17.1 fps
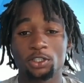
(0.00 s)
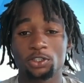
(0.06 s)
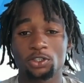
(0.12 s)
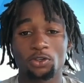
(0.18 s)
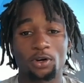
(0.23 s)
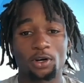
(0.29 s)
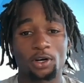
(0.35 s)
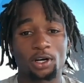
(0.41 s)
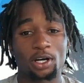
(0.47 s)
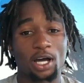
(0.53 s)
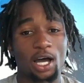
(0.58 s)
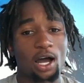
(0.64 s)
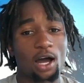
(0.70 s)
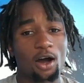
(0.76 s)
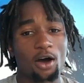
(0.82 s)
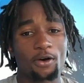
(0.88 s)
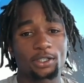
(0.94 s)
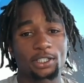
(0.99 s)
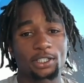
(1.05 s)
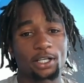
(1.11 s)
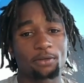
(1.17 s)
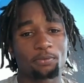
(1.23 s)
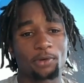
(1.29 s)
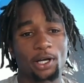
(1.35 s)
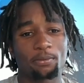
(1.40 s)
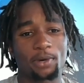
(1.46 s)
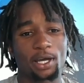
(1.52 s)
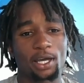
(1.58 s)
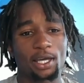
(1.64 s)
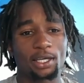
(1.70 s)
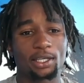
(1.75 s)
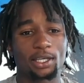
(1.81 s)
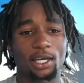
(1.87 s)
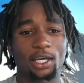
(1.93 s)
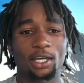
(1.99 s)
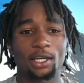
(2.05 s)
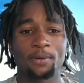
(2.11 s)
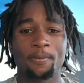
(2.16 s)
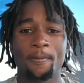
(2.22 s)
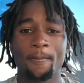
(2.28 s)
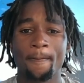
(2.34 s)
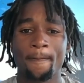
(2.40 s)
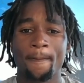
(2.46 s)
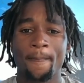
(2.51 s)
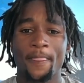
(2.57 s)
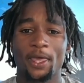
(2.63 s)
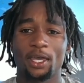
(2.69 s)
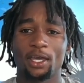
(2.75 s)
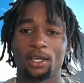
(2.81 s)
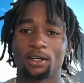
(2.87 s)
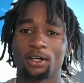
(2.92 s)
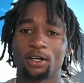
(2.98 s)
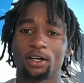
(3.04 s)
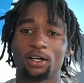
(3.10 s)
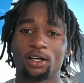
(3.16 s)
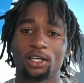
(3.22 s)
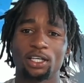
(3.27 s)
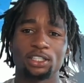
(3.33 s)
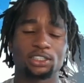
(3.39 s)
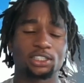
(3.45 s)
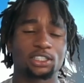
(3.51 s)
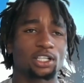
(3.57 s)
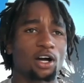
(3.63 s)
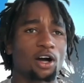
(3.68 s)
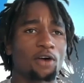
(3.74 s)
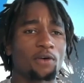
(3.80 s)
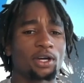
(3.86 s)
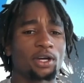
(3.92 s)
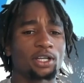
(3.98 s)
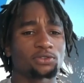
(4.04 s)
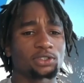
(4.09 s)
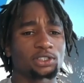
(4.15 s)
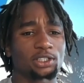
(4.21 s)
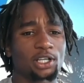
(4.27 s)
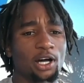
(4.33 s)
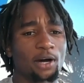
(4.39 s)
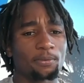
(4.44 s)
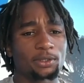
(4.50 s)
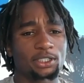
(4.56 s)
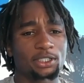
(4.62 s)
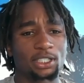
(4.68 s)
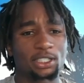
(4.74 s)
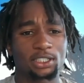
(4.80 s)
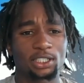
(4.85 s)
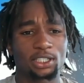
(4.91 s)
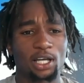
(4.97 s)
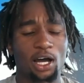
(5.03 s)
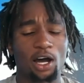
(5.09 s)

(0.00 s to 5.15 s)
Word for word: So uh, I always had to bring my A game, and uh, it just always was a competition.